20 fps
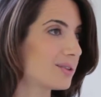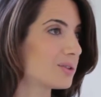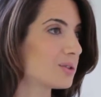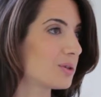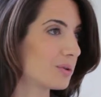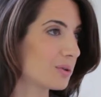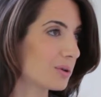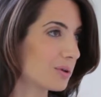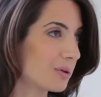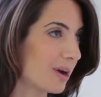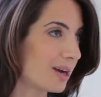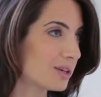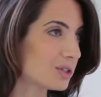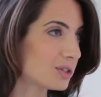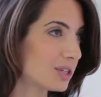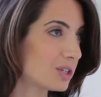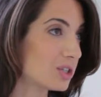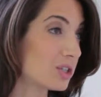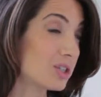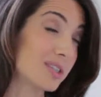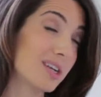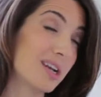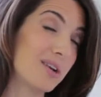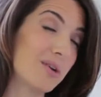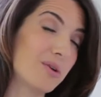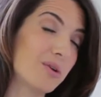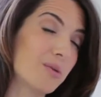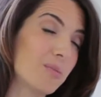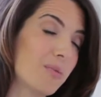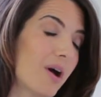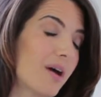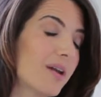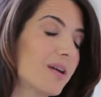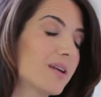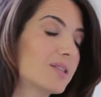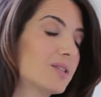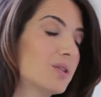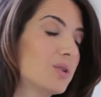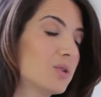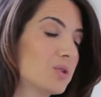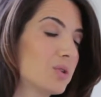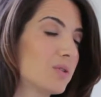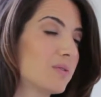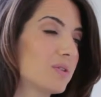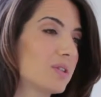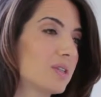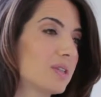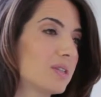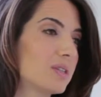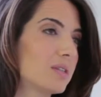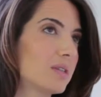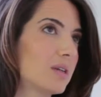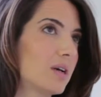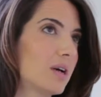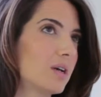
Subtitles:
So congratulations, and I know your products and your services,